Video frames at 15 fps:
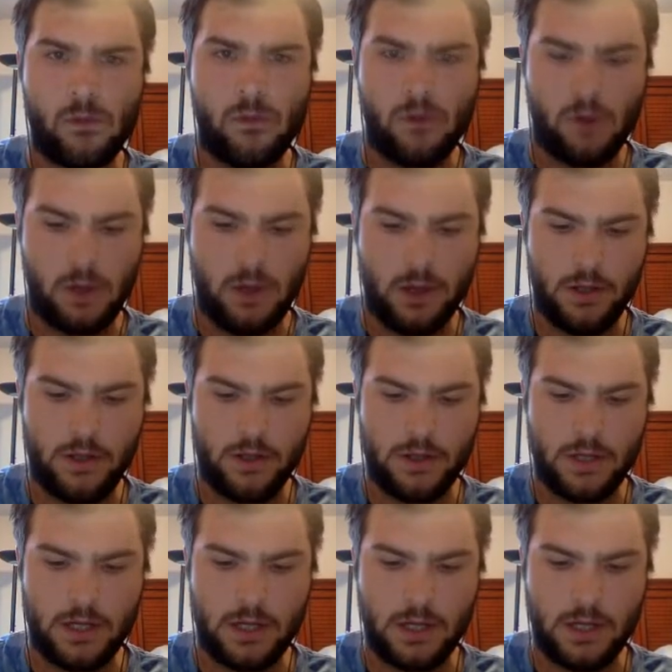And
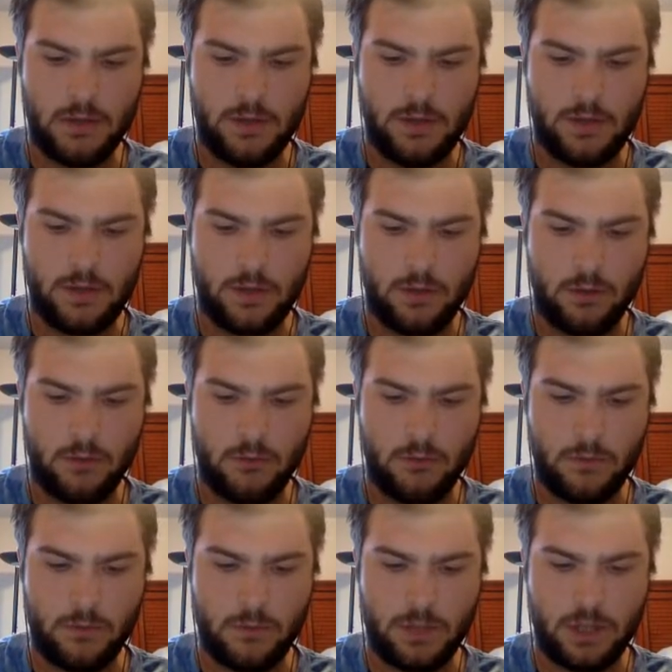he may think I'm
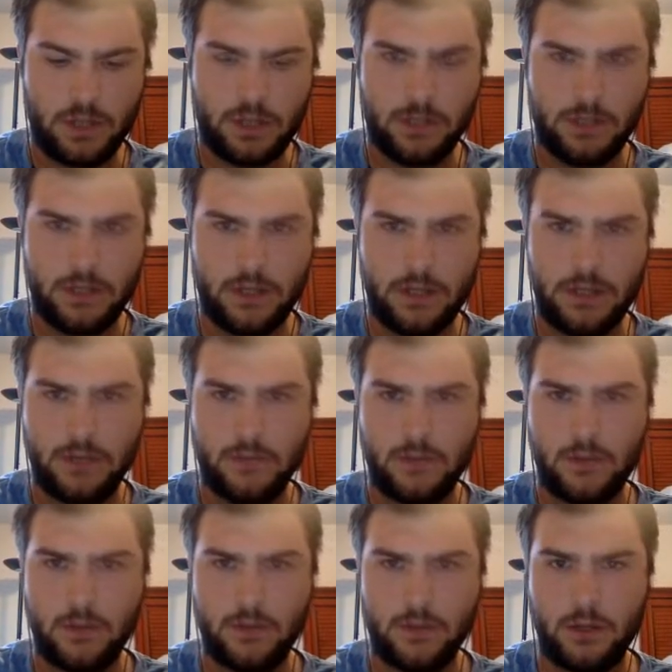not actually able to hit him,
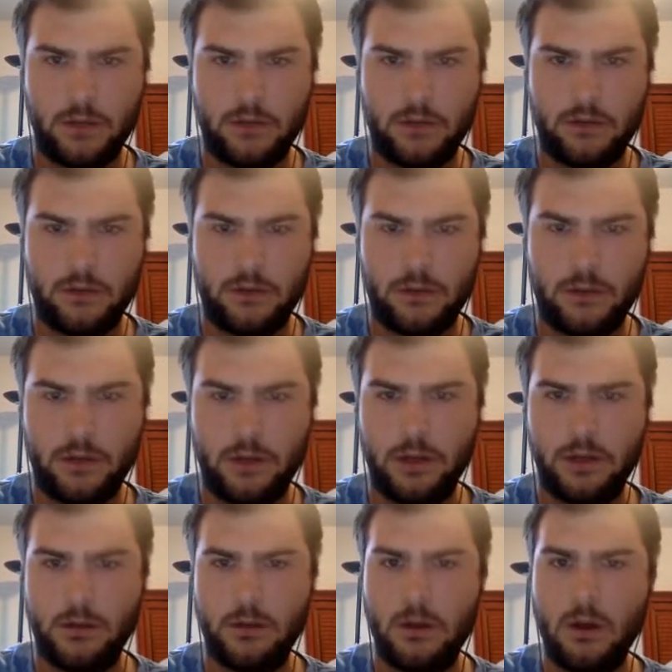so I'm going to go for the foul play
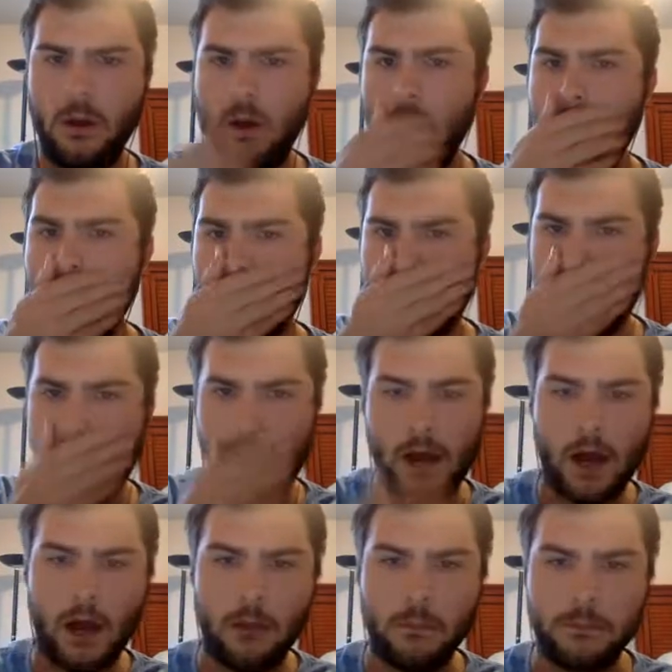here.
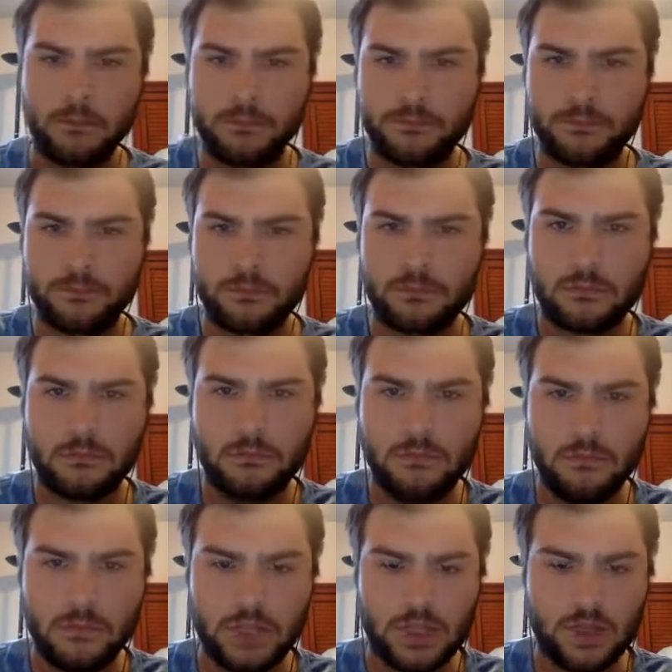
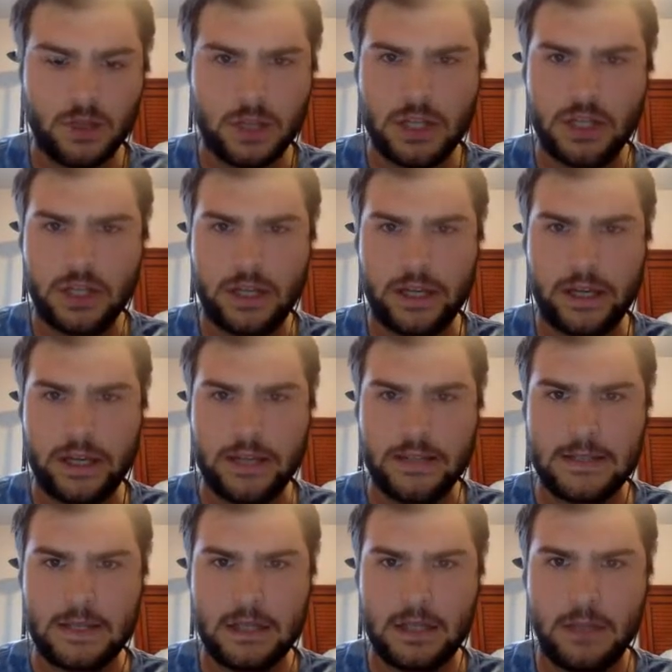So catch like a
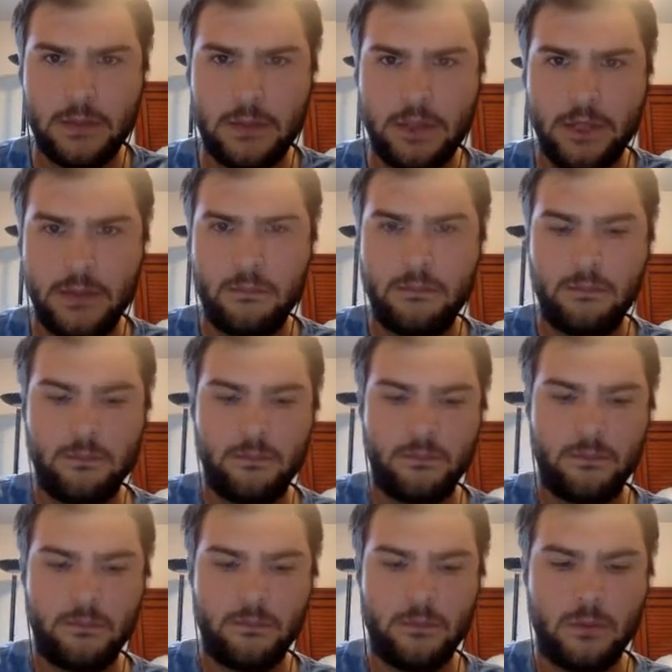Kangaskhan coming in.
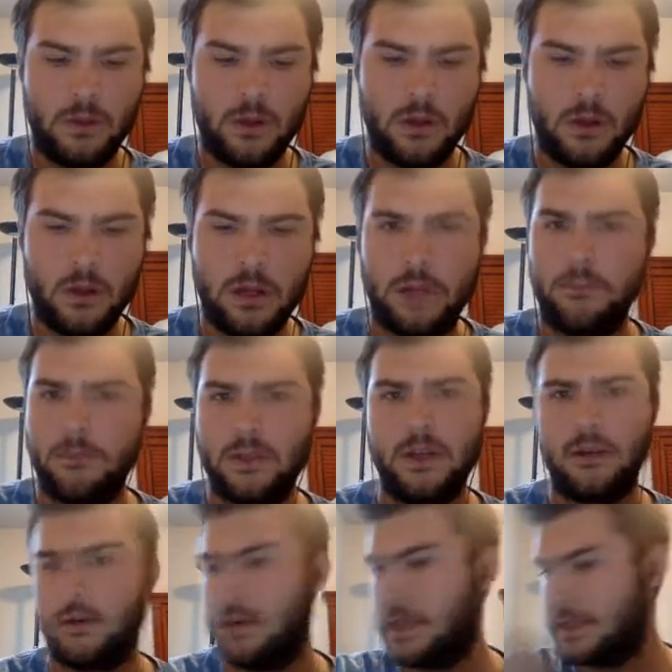Yep,
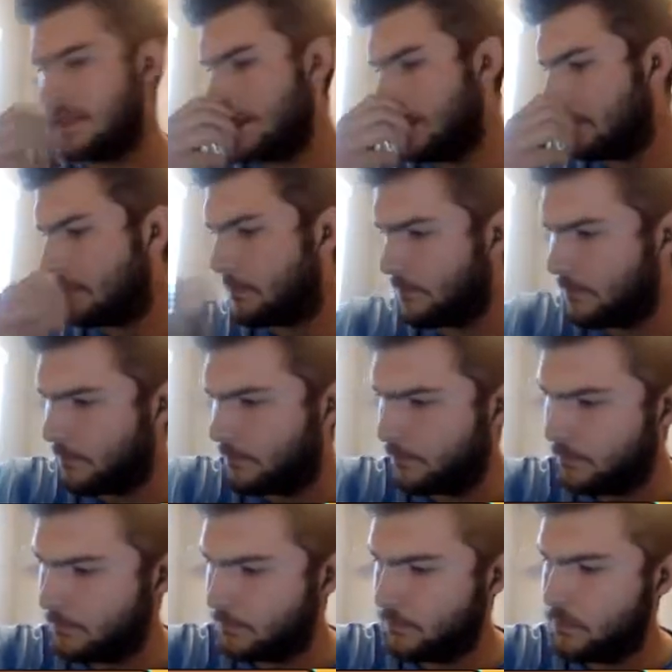or an SD.
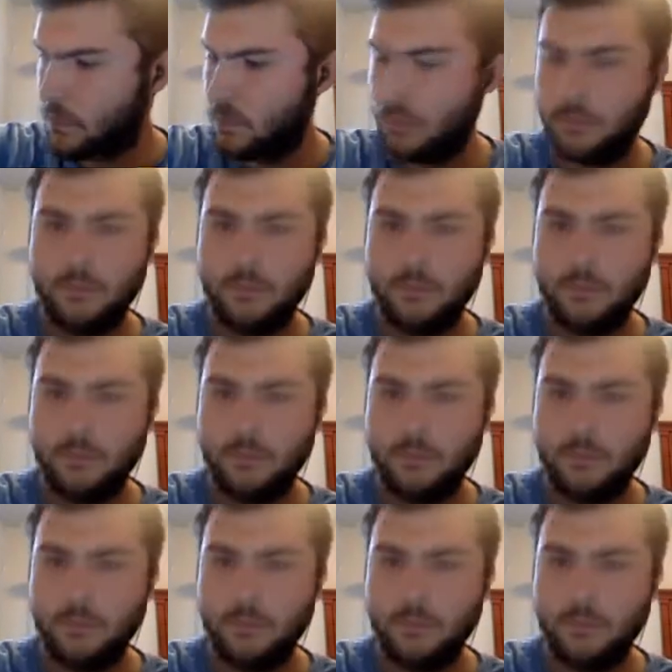Cool.